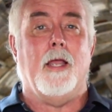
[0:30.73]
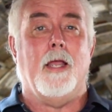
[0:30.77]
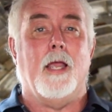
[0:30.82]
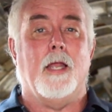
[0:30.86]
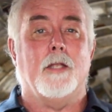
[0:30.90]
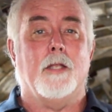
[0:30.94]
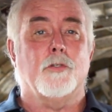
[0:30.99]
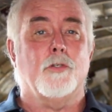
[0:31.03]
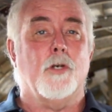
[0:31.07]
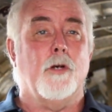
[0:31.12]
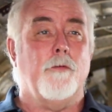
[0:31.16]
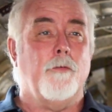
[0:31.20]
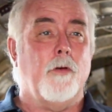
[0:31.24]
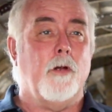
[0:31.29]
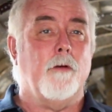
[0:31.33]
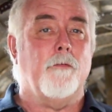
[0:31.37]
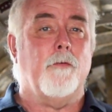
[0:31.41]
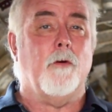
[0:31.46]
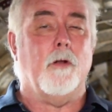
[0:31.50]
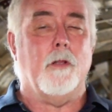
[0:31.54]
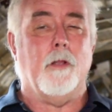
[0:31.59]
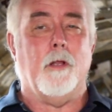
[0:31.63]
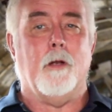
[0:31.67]
and served here
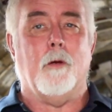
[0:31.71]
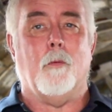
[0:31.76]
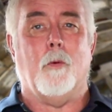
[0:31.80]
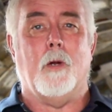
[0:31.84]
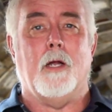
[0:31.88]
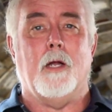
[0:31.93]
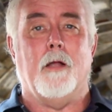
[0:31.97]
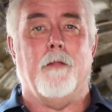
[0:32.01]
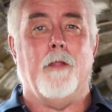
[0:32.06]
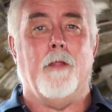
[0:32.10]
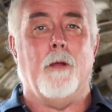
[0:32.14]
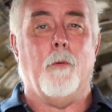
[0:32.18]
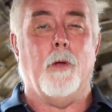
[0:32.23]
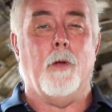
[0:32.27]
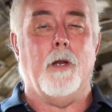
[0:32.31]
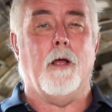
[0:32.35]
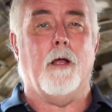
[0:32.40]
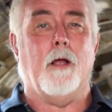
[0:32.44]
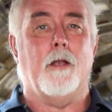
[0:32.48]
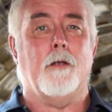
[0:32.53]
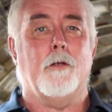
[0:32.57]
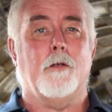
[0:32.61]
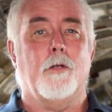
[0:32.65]
for a little while, and then went
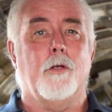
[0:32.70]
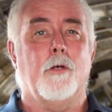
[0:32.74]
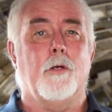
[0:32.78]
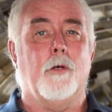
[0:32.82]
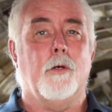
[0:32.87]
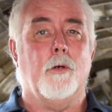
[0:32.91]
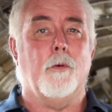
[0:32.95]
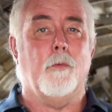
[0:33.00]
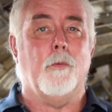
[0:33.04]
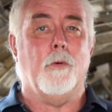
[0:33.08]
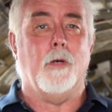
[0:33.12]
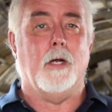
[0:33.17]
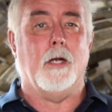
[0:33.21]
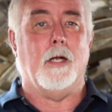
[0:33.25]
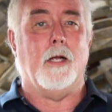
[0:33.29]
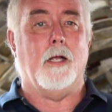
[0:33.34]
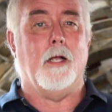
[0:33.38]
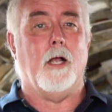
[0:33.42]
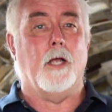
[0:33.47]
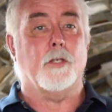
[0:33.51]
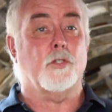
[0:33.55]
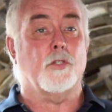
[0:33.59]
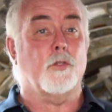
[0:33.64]
on to
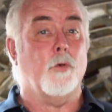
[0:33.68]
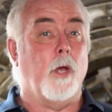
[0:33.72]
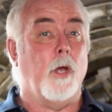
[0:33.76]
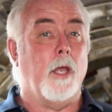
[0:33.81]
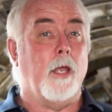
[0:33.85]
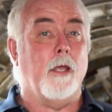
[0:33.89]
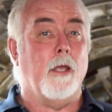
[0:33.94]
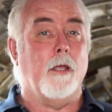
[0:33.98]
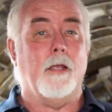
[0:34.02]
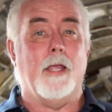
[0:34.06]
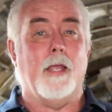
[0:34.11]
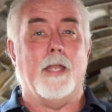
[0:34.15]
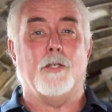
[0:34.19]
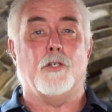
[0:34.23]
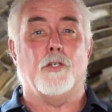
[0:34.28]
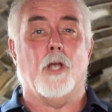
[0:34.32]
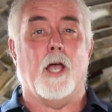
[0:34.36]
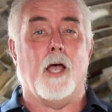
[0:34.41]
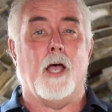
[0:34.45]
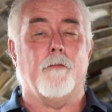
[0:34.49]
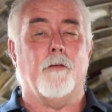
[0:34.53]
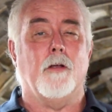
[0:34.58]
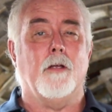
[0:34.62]
Australia and
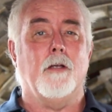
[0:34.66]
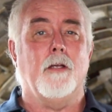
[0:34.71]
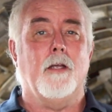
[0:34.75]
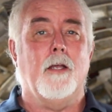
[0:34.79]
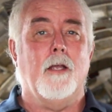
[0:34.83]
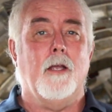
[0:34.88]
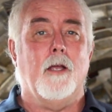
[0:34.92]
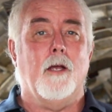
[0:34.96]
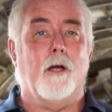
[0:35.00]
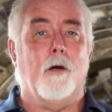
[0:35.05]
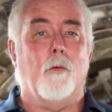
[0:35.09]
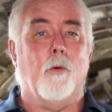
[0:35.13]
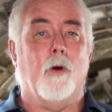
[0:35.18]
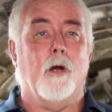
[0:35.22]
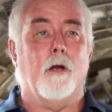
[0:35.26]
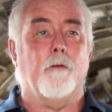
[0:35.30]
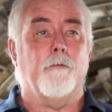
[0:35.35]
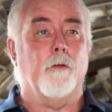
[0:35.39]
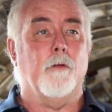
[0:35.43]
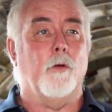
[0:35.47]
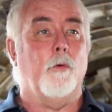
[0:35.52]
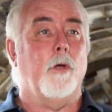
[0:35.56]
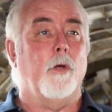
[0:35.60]
Java, where
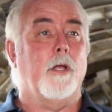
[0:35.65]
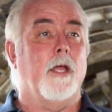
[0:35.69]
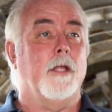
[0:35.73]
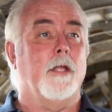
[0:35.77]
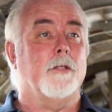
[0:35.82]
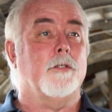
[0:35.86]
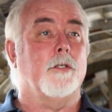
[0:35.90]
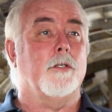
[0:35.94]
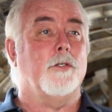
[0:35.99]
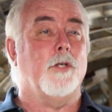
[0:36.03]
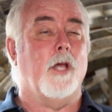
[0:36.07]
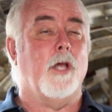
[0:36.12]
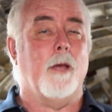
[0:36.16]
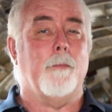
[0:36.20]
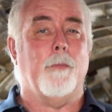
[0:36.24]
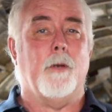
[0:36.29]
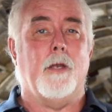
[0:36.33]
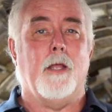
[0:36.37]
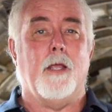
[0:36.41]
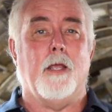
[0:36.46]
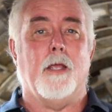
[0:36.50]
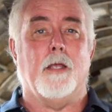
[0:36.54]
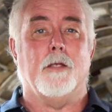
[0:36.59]
it flew against the
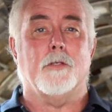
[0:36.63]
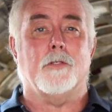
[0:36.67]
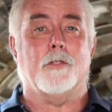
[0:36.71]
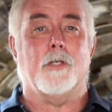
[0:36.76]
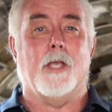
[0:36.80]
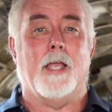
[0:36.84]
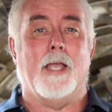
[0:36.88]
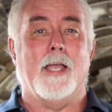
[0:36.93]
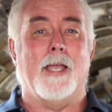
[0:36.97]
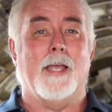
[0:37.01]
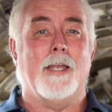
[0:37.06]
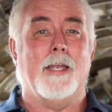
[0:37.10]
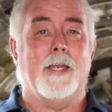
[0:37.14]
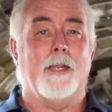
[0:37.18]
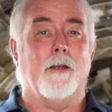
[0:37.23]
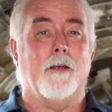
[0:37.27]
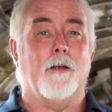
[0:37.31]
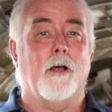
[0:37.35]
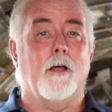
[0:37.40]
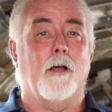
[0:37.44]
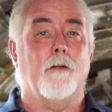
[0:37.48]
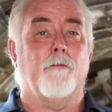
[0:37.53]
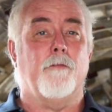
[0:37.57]
Japanese.
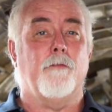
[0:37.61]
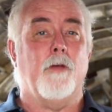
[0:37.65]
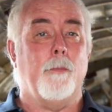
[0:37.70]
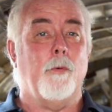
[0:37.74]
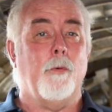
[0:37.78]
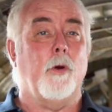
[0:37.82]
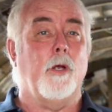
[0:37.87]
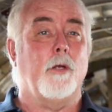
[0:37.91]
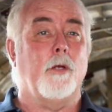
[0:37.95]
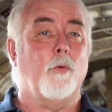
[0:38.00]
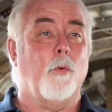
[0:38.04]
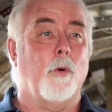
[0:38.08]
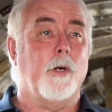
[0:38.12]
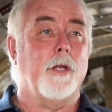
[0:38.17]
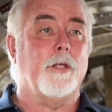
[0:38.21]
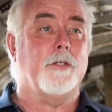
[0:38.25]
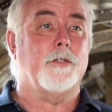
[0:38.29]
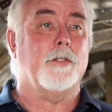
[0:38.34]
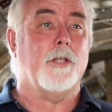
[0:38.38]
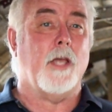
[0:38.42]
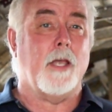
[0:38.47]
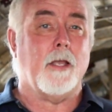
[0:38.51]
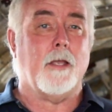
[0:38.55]
And on February
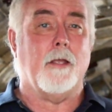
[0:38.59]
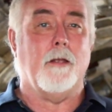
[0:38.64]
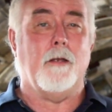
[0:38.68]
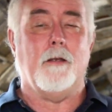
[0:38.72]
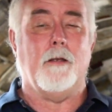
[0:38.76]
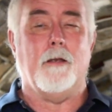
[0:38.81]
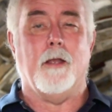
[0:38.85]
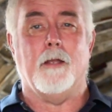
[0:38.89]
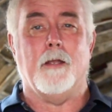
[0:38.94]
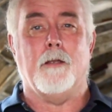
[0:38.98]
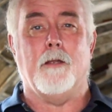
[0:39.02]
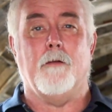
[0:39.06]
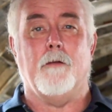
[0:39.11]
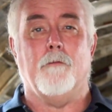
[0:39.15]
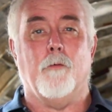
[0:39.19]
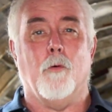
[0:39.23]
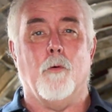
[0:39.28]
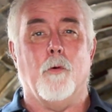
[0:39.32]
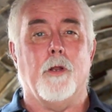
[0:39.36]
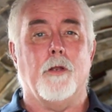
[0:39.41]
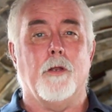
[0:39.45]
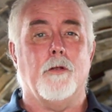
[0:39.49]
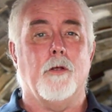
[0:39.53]
22nd,
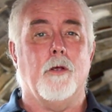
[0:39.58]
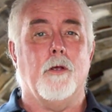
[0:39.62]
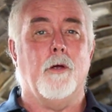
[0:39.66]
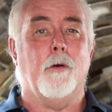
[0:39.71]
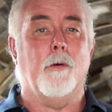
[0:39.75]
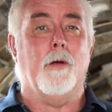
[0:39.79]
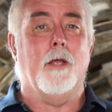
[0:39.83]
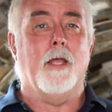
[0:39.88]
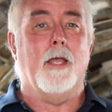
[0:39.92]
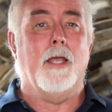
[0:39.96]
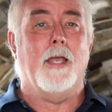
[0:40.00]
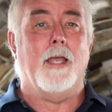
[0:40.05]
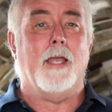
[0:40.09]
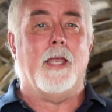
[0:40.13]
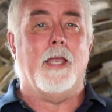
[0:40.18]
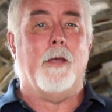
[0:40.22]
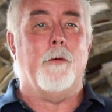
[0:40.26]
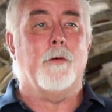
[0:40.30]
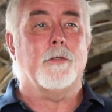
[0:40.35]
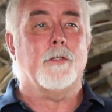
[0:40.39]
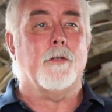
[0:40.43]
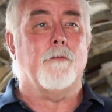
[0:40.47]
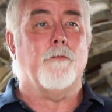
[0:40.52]
1942, it
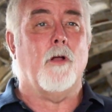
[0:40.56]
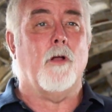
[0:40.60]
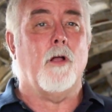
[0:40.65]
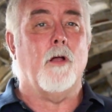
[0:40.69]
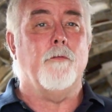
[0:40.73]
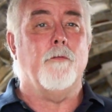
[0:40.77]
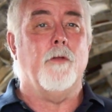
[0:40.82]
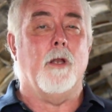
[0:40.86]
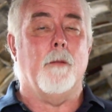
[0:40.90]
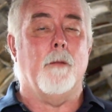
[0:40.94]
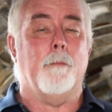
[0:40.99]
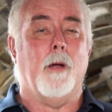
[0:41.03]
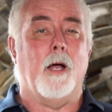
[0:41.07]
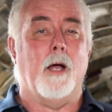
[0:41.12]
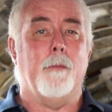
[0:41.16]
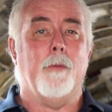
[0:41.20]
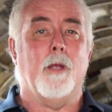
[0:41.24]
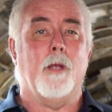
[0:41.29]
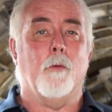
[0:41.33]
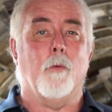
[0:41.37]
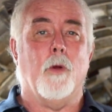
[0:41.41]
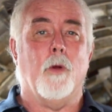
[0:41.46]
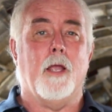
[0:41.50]
was involved in a
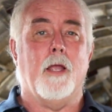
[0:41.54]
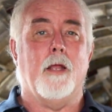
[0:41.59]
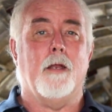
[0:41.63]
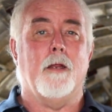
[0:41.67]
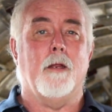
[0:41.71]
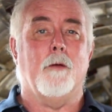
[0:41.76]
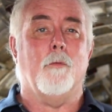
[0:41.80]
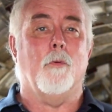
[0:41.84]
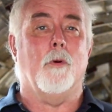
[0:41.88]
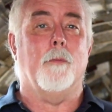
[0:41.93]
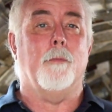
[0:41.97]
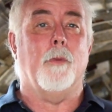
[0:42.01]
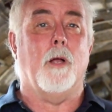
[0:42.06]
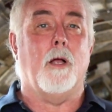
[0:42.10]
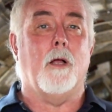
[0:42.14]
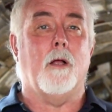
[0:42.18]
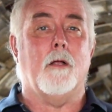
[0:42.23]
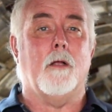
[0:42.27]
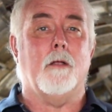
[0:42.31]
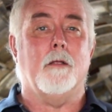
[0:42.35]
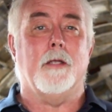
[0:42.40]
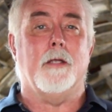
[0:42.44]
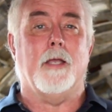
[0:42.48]
bombing raid at
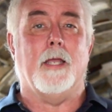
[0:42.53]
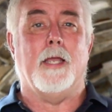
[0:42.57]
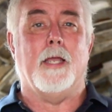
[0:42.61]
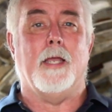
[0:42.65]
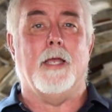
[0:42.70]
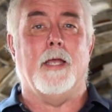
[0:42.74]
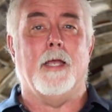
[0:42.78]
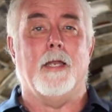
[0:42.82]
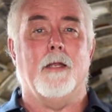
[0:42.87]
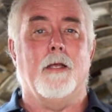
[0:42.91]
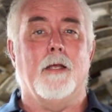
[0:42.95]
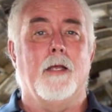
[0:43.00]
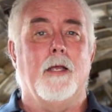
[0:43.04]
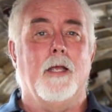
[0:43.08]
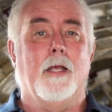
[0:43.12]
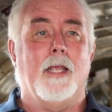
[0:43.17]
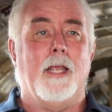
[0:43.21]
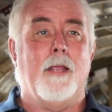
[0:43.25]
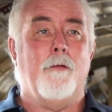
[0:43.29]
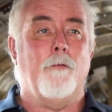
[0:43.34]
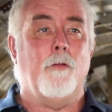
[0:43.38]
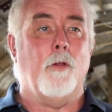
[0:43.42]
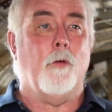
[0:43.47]
Rabaul. And
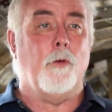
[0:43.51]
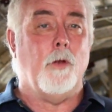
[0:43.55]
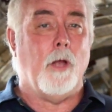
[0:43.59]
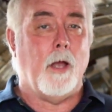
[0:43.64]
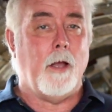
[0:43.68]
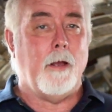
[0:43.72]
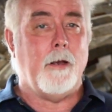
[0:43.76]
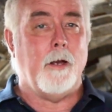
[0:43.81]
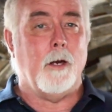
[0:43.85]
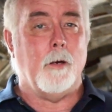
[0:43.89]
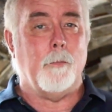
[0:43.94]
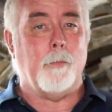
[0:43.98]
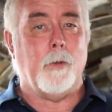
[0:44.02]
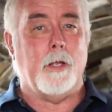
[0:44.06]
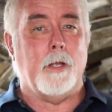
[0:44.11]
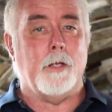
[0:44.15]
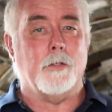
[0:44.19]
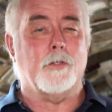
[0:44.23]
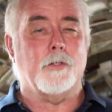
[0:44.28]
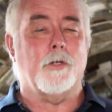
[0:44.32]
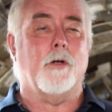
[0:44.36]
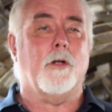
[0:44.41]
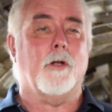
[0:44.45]
even though 9
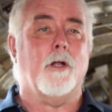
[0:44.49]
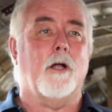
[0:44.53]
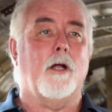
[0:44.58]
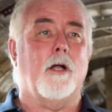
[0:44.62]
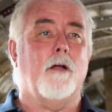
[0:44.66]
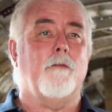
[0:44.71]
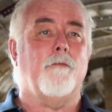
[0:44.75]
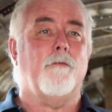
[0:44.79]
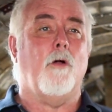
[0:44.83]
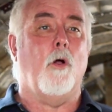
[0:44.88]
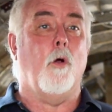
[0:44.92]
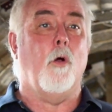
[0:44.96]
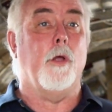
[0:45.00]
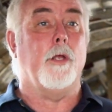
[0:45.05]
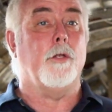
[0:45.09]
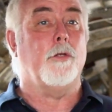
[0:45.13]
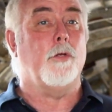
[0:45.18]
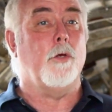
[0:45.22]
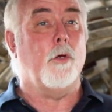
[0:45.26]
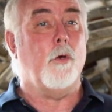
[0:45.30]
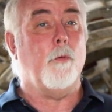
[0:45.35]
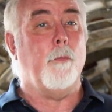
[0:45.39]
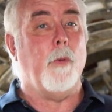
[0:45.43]
airplanes took off, only
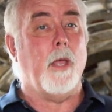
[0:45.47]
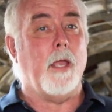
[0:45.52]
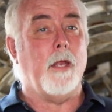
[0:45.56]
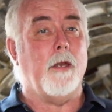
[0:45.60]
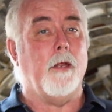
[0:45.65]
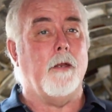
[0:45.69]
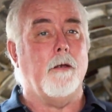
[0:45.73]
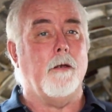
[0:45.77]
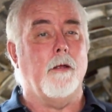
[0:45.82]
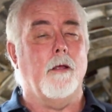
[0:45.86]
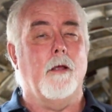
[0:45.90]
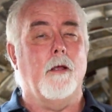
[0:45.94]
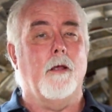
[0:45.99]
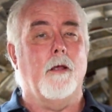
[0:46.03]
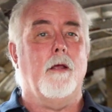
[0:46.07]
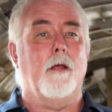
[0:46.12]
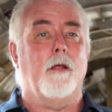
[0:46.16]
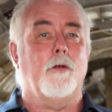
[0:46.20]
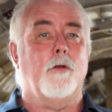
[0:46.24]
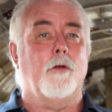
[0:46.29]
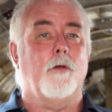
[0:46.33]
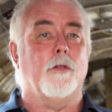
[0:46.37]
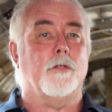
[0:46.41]
2 made it
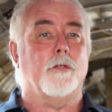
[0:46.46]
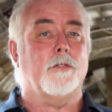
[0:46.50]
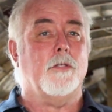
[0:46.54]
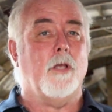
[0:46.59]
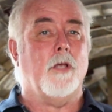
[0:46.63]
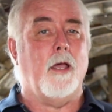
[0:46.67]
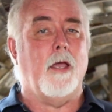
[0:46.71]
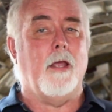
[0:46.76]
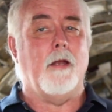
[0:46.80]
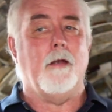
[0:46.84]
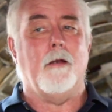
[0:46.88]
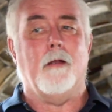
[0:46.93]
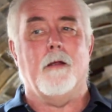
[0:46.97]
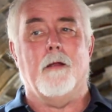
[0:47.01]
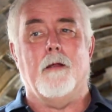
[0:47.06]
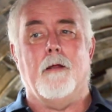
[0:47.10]
to the site.